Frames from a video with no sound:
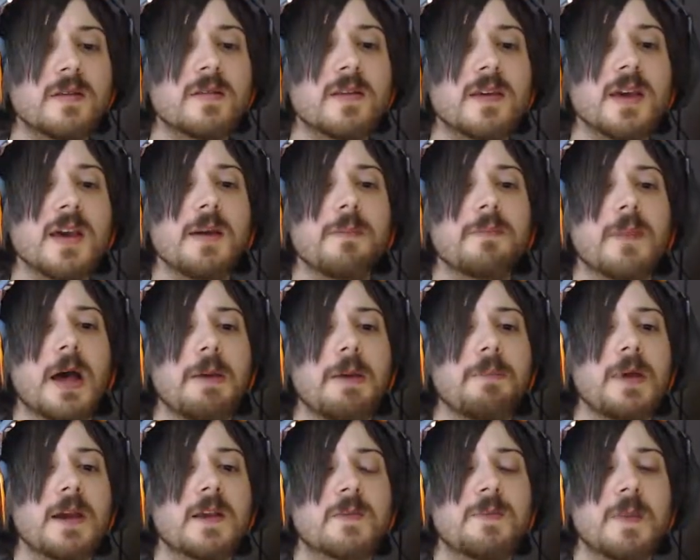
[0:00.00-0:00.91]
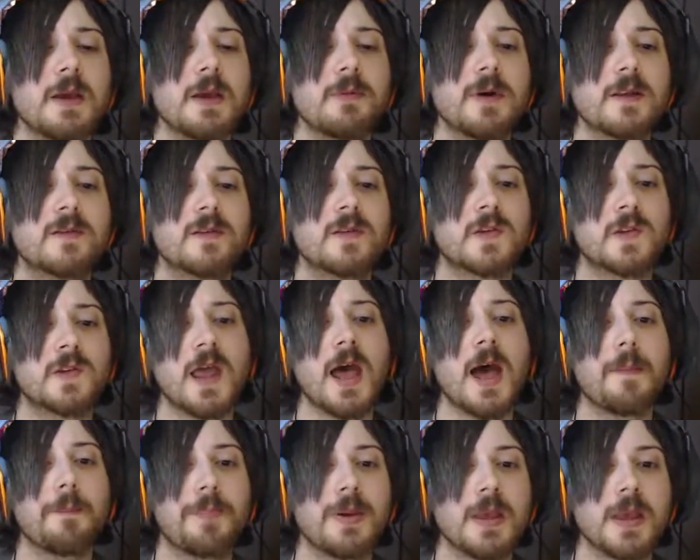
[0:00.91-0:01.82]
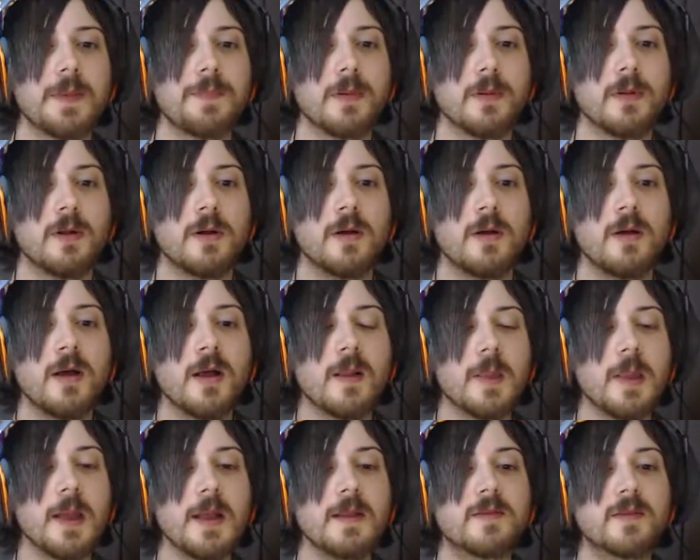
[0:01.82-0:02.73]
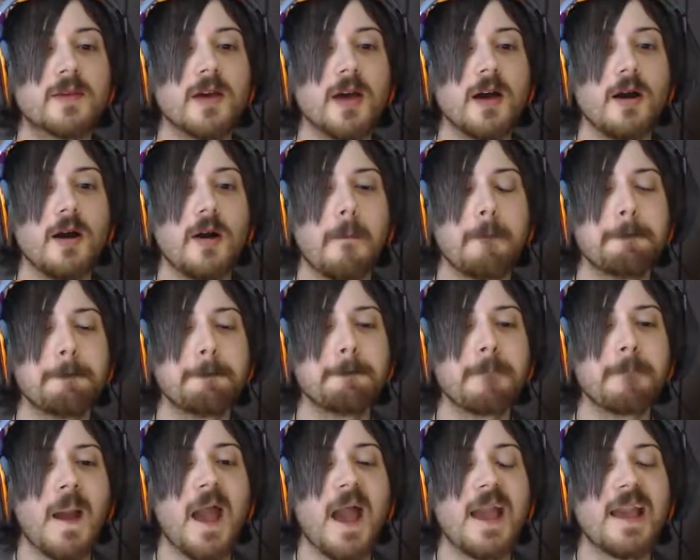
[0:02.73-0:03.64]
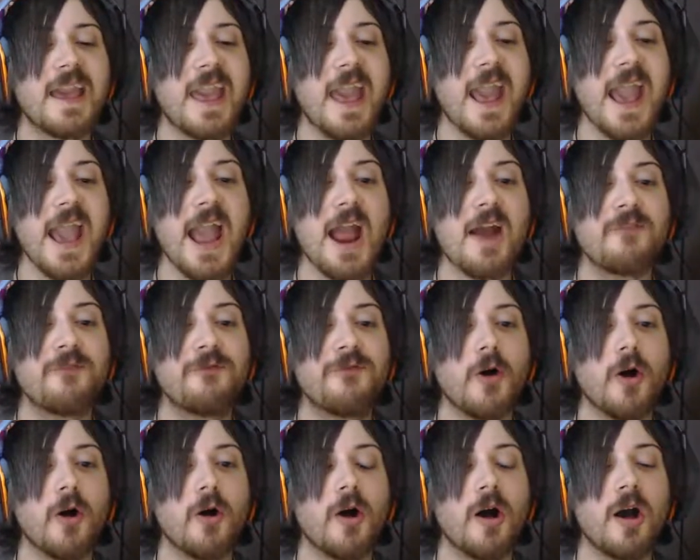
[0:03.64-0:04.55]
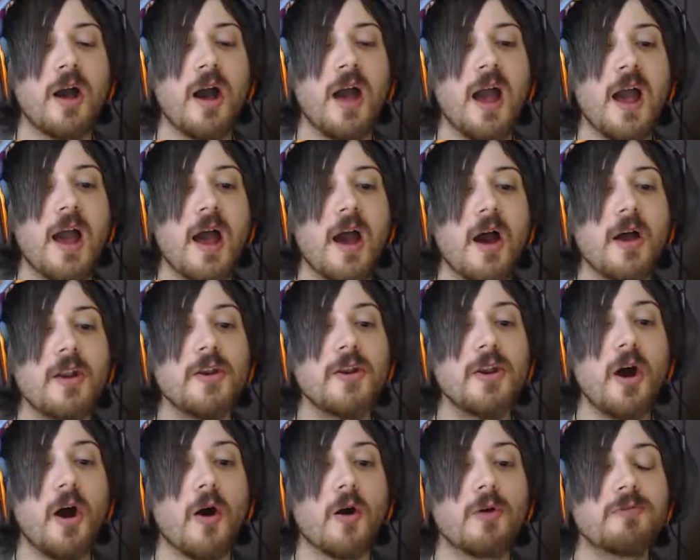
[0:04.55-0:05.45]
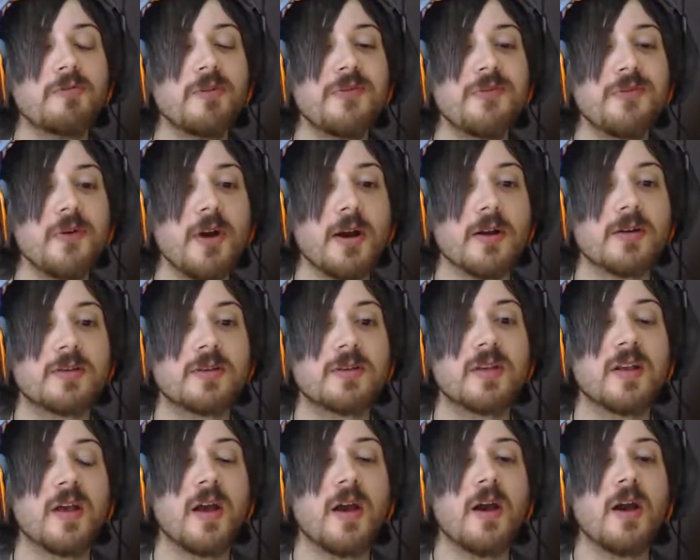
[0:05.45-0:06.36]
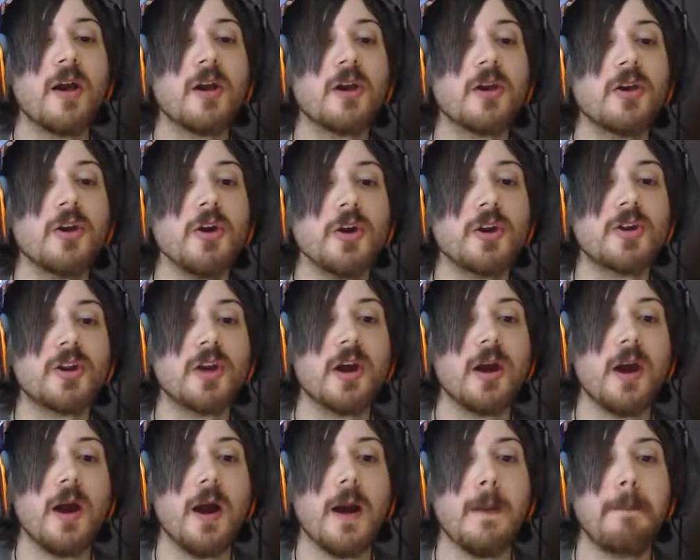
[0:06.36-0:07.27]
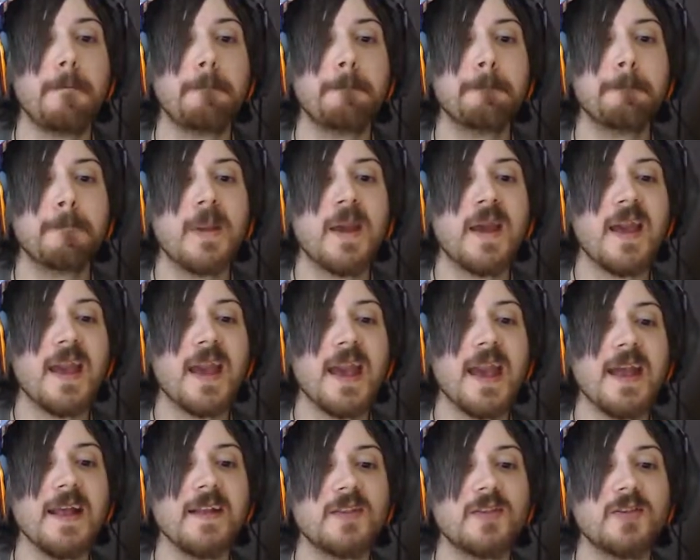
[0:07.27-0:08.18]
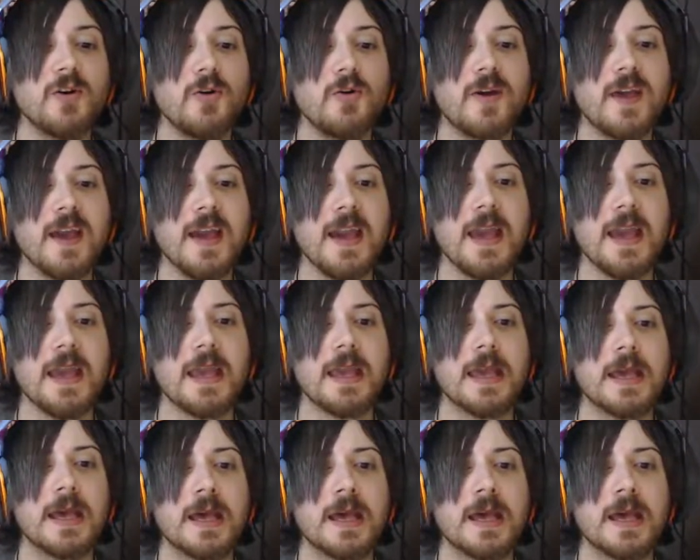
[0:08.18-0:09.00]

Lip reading: game makes me want to stab people. Let's go! Careful! No, reverse! Good girl! It's okay!